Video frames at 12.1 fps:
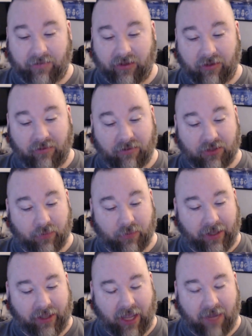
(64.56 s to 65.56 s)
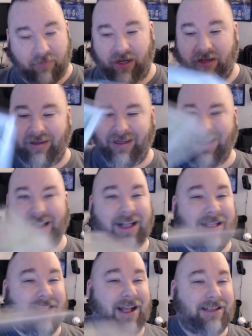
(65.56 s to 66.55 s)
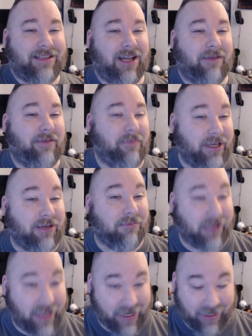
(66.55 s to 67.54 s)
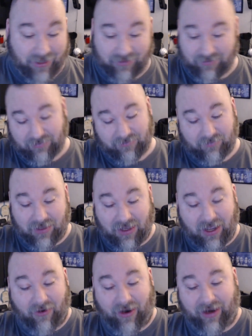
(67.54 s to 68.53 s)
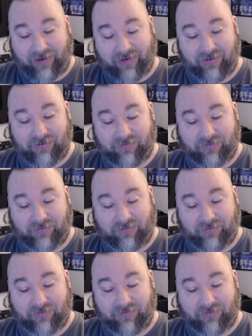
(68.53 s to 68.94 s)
if you could swing that, but that's enough of me complaining. Alright.